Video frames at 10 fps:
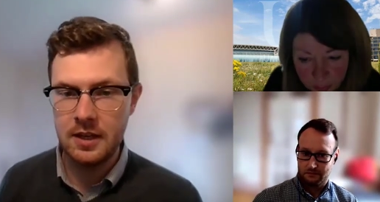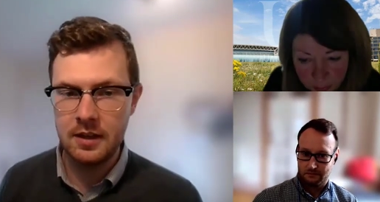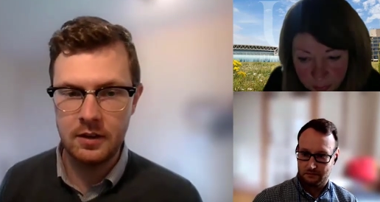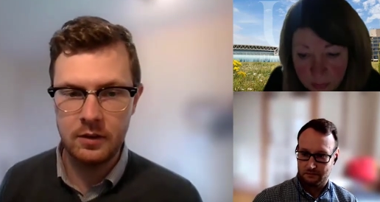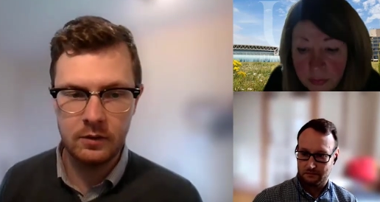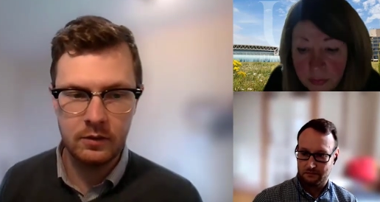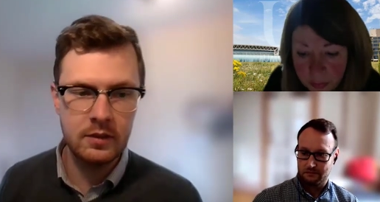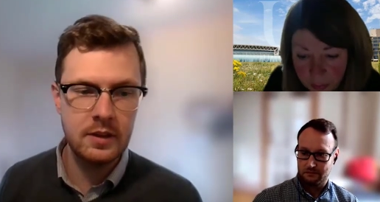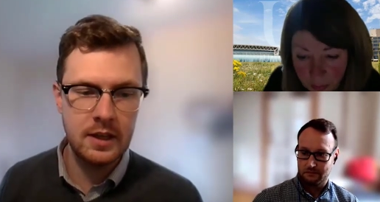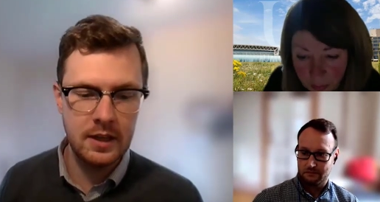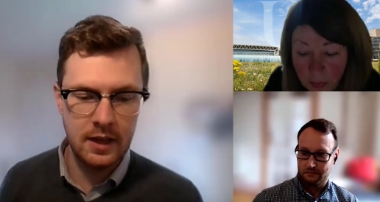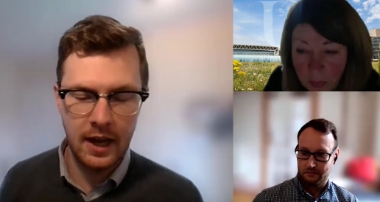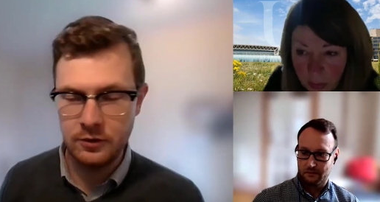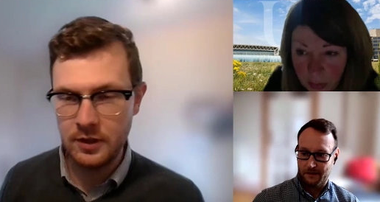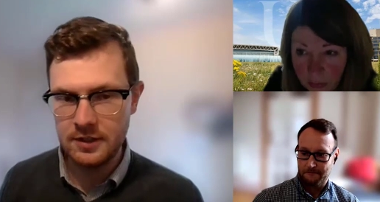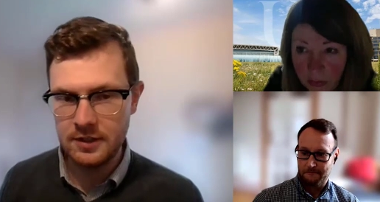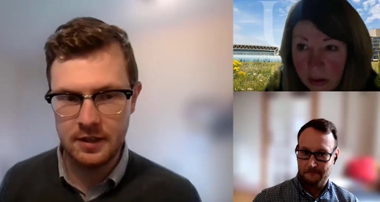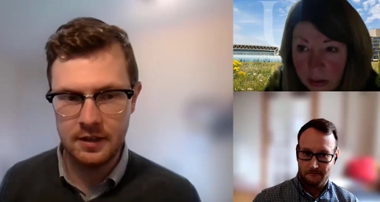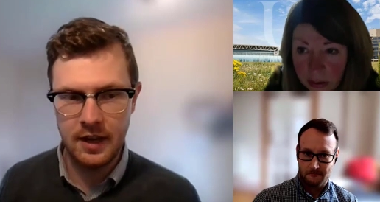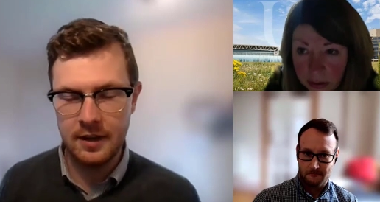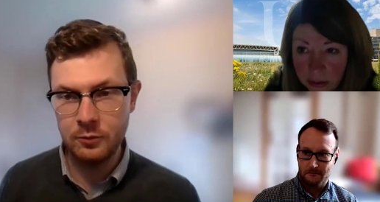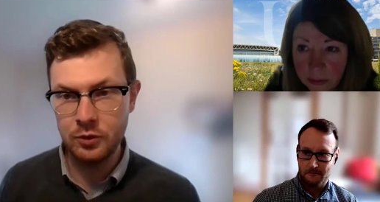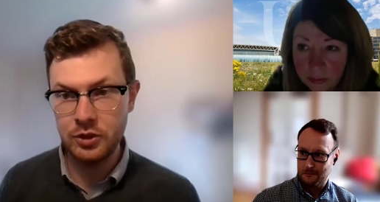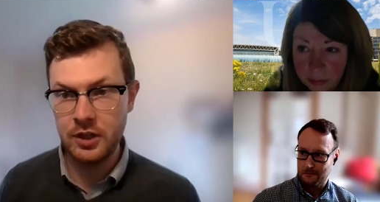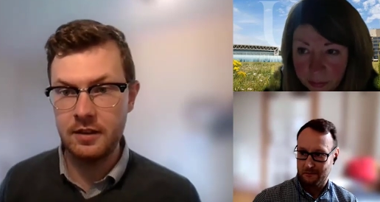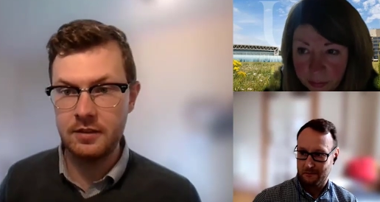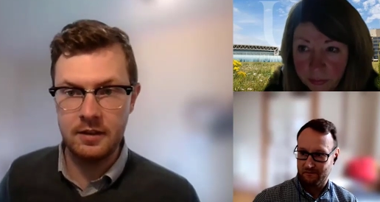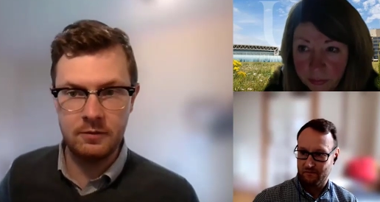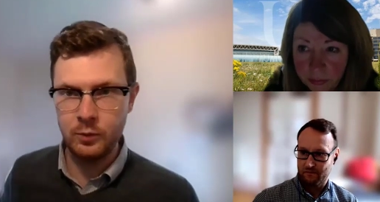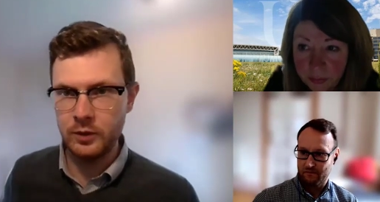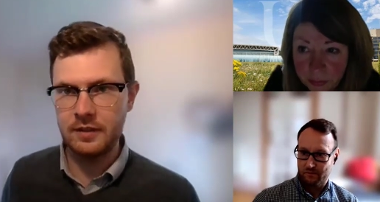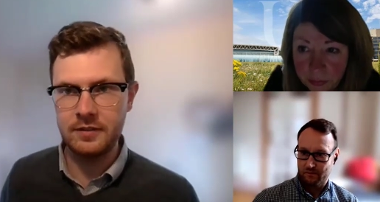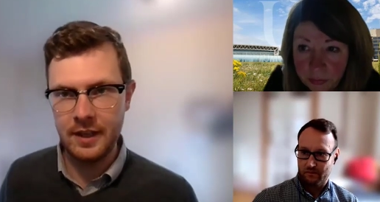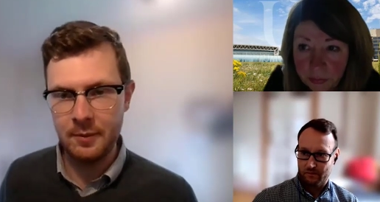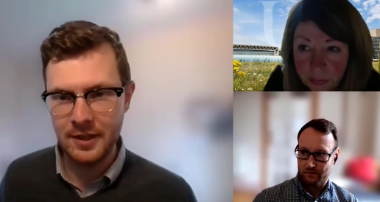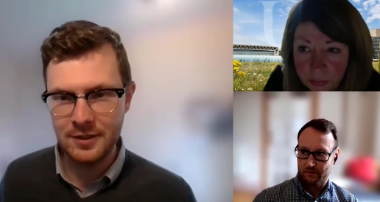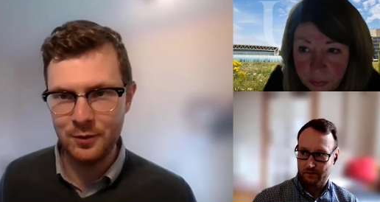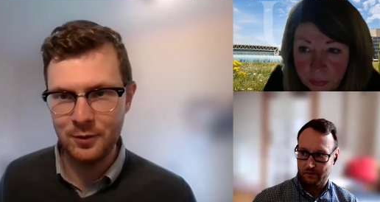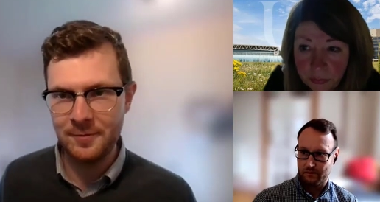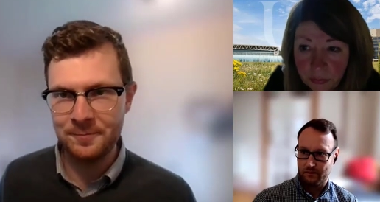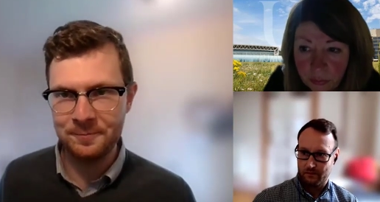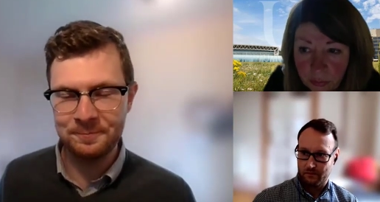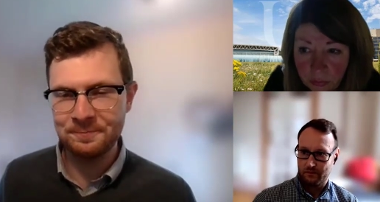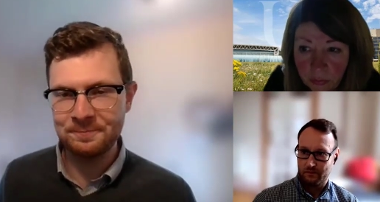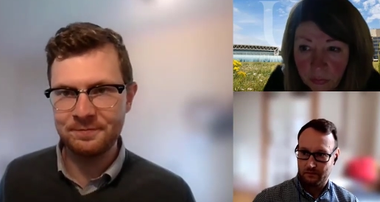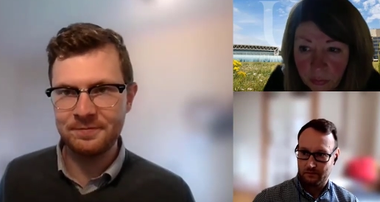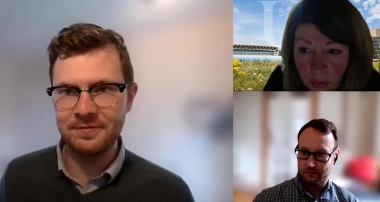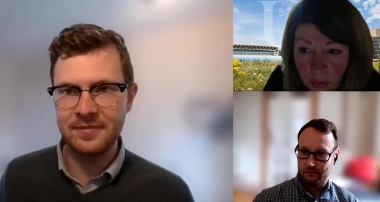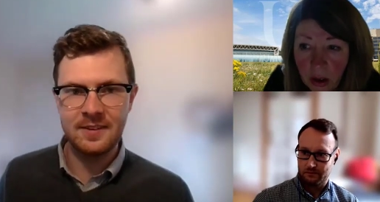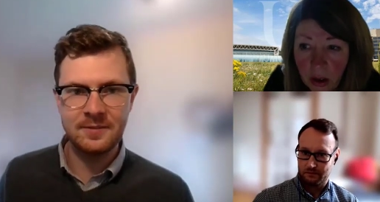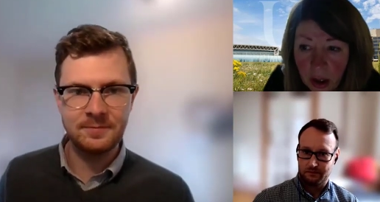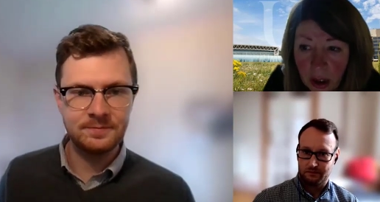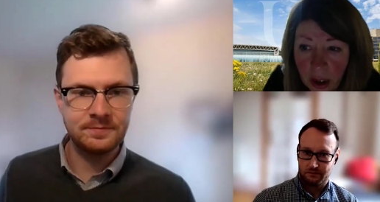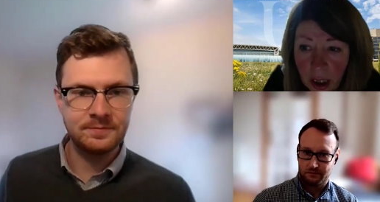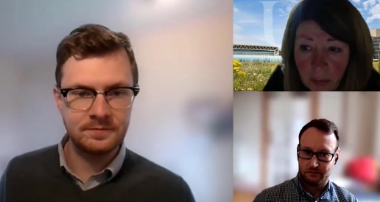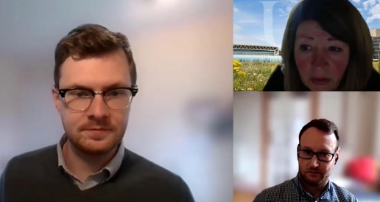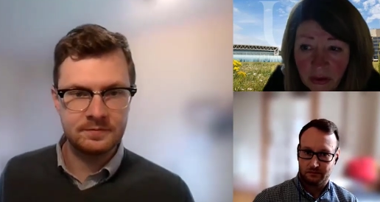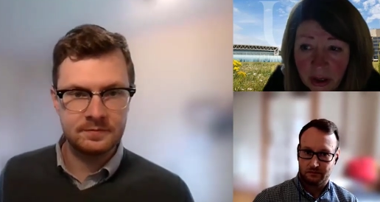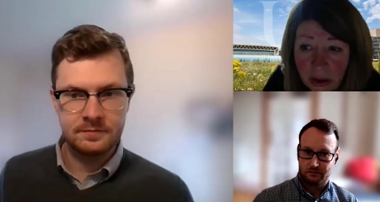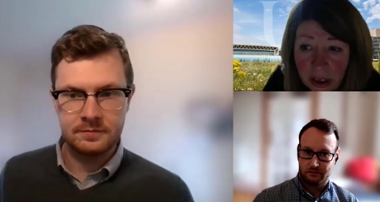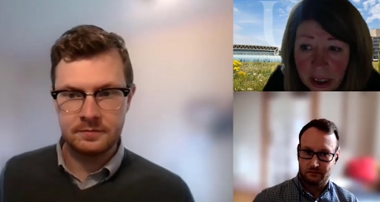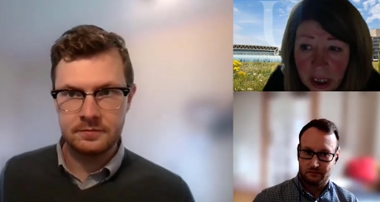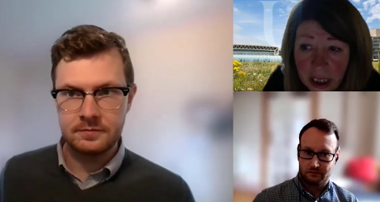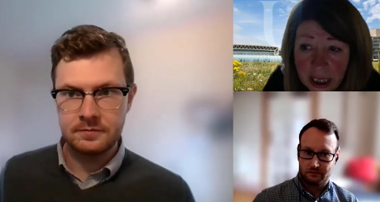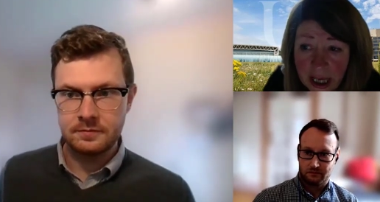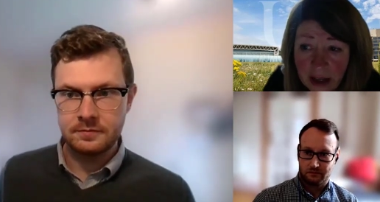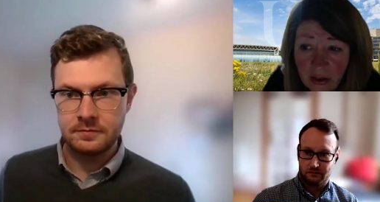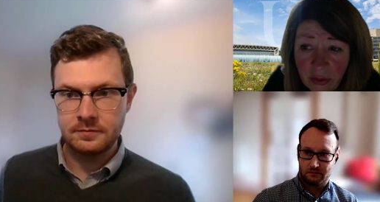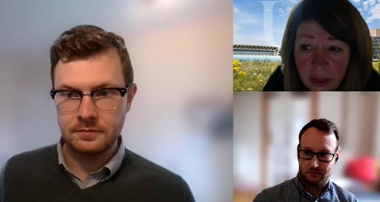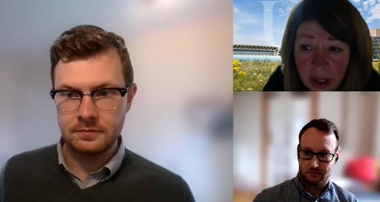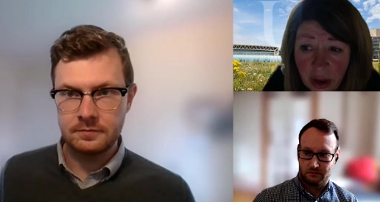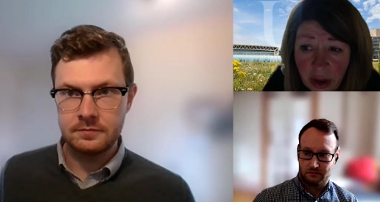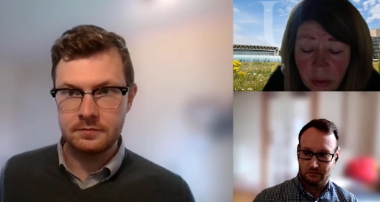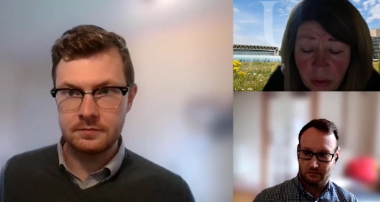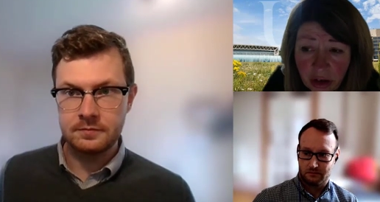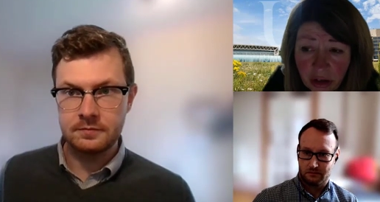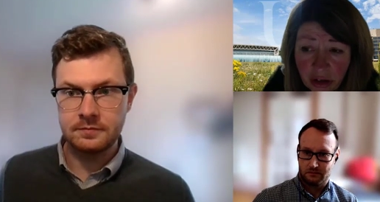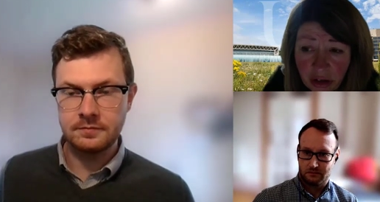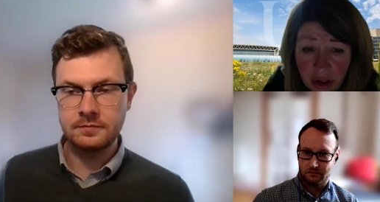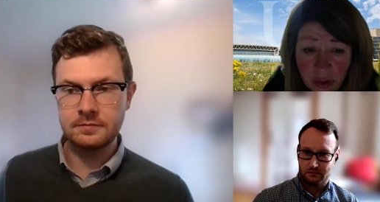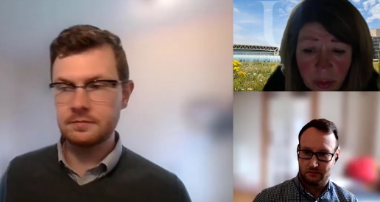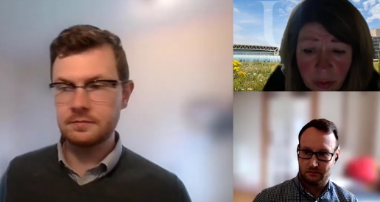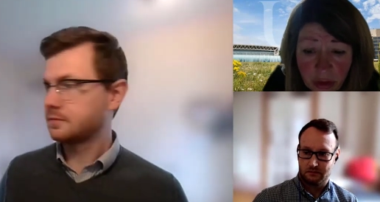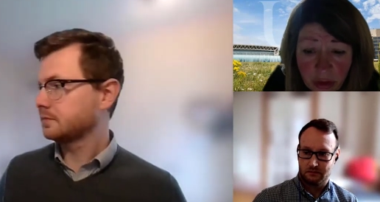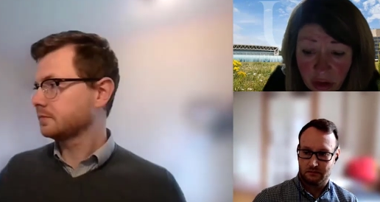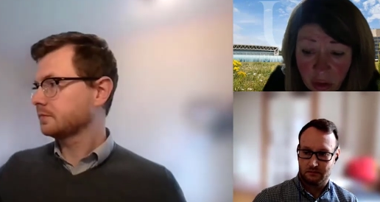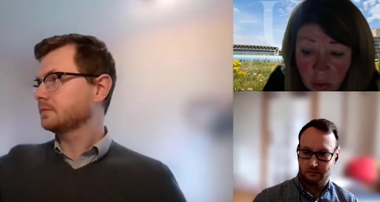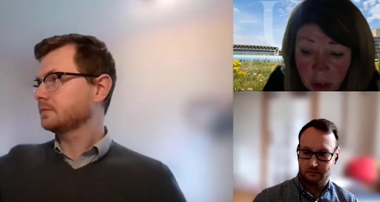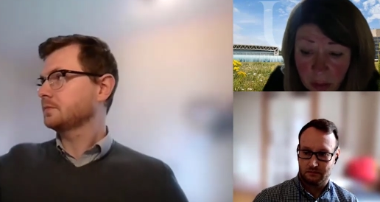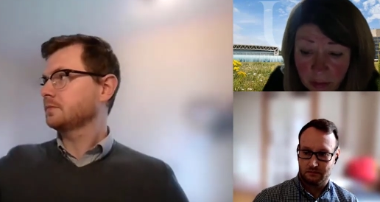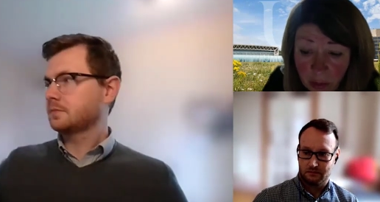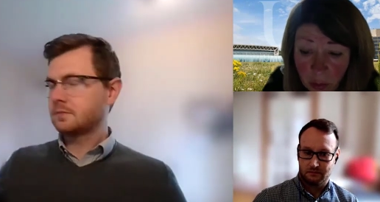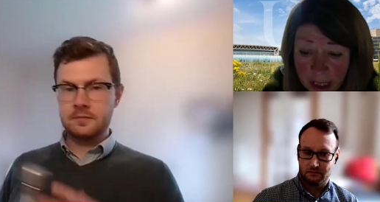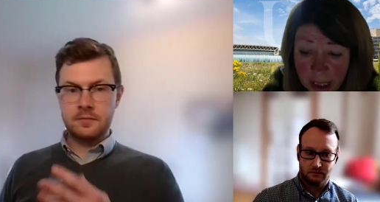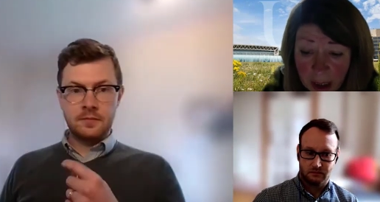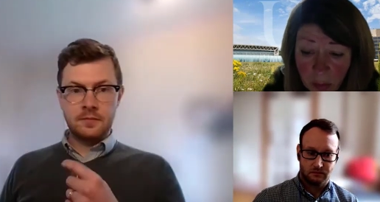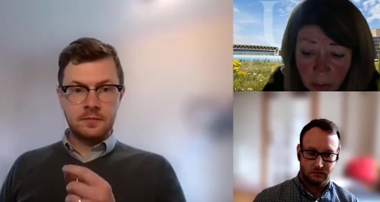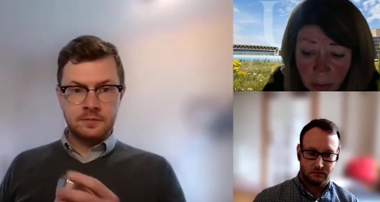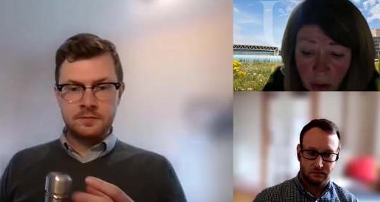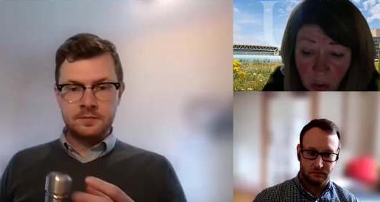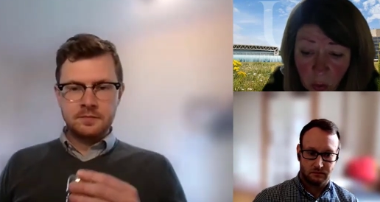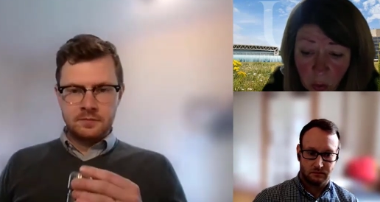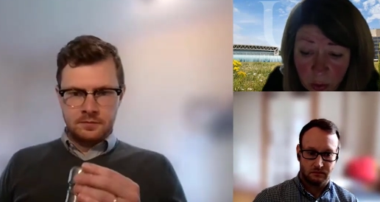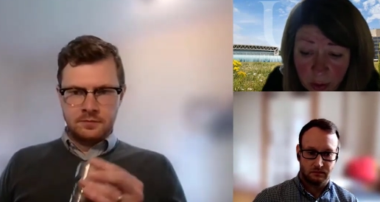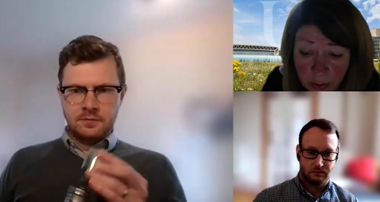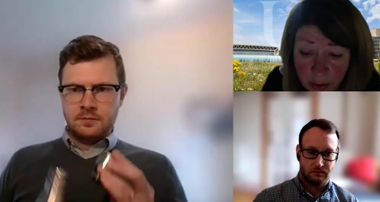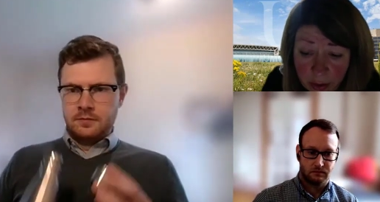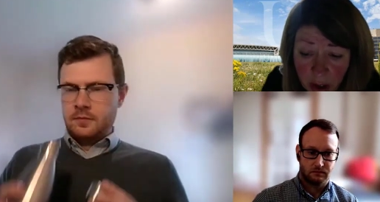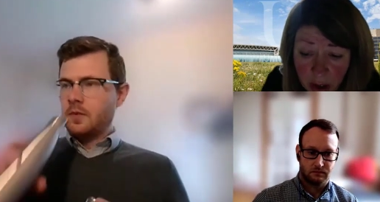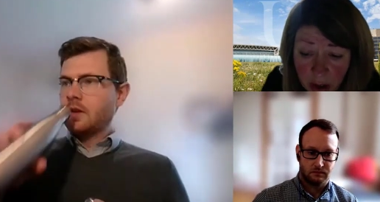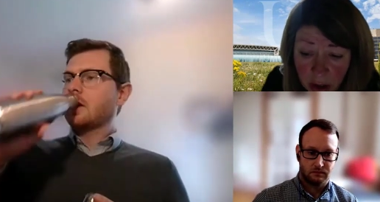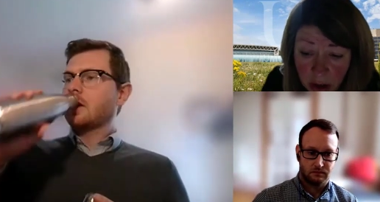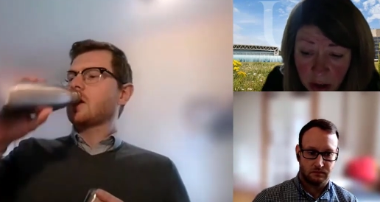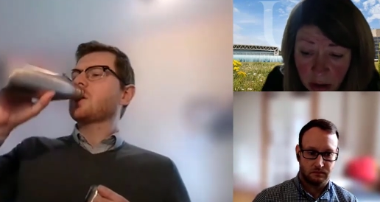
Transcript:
Speaker 1: the the address that Adam will share, then we'll definitely get back to you on that.
Speaker 2: Absolutely. And I guess on the co production note, we were just talking before we came on the call that there are